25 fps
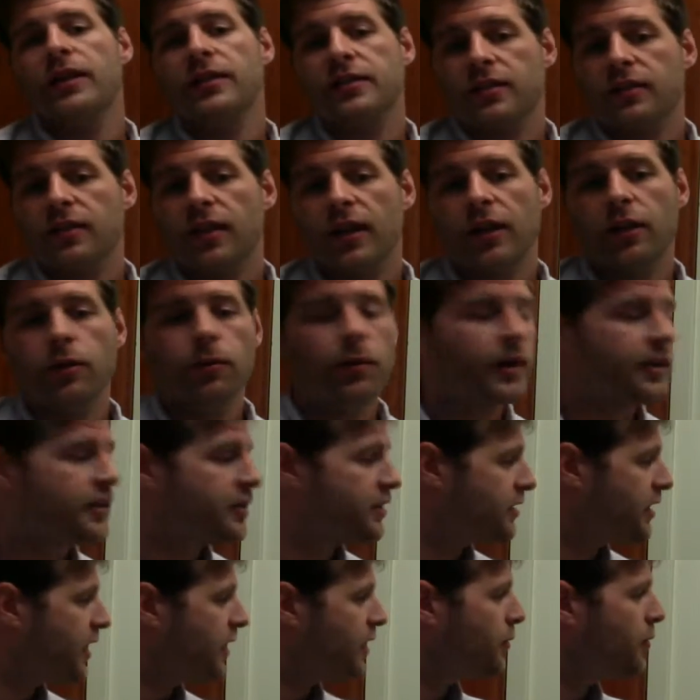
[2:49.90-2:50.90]
as a takeaway to
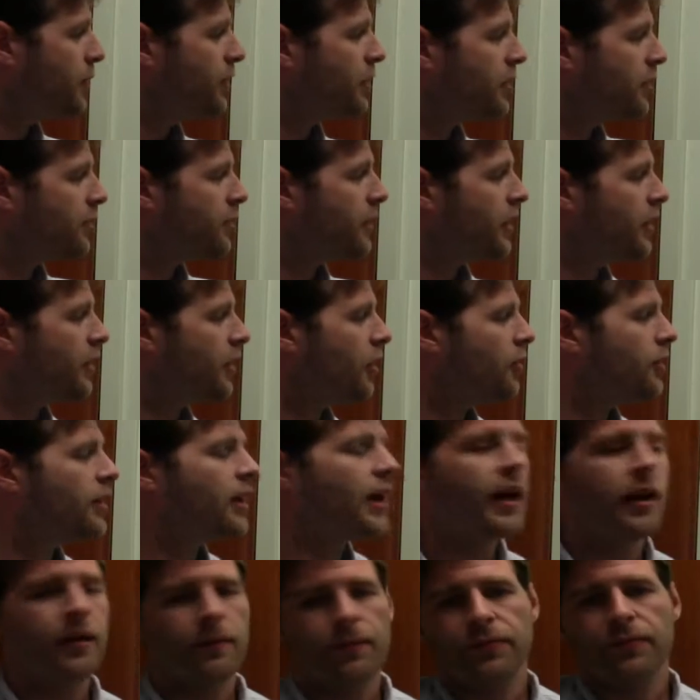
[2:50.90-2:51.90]
take with them that, oh
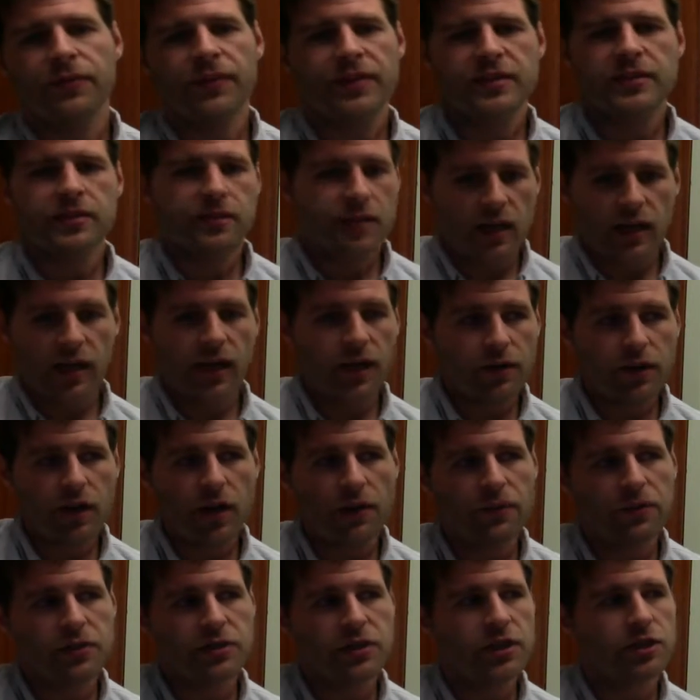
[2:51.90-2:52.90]
yeah, this is kind of how
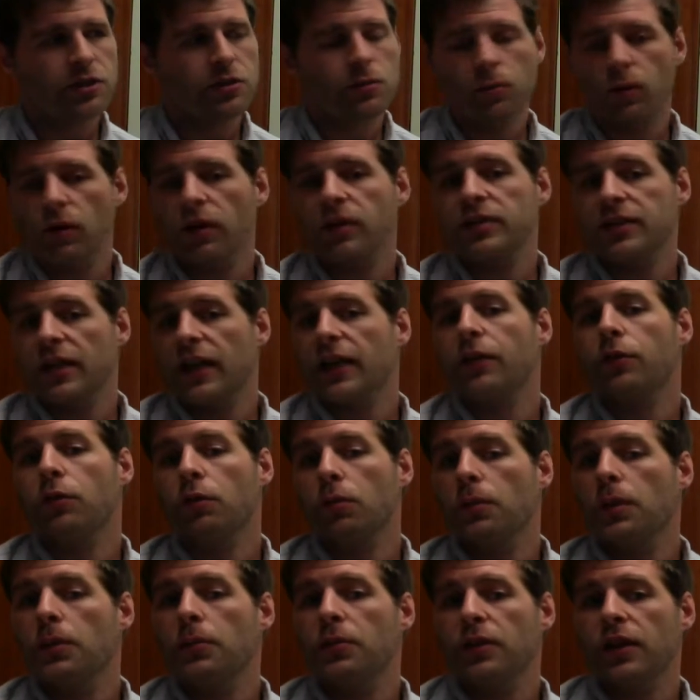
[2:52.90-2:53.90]
conversation works, and I can
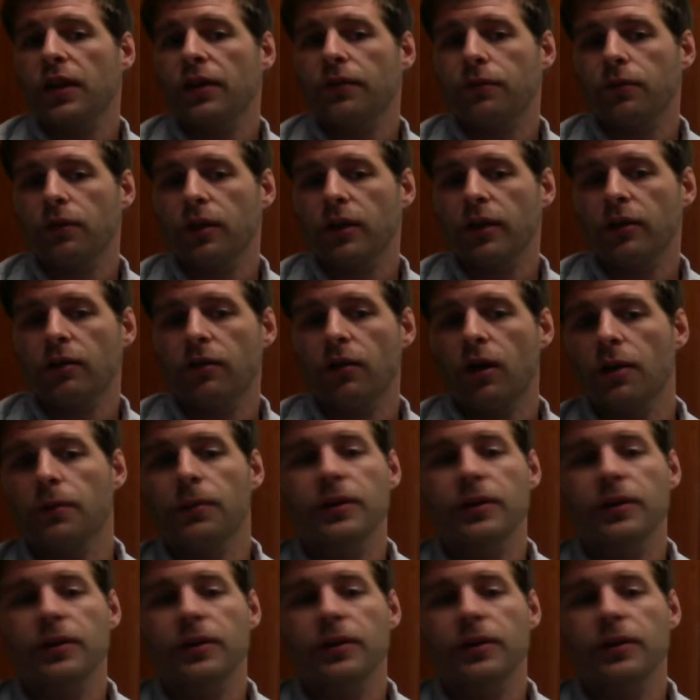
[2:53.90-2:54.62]
remember that for later on.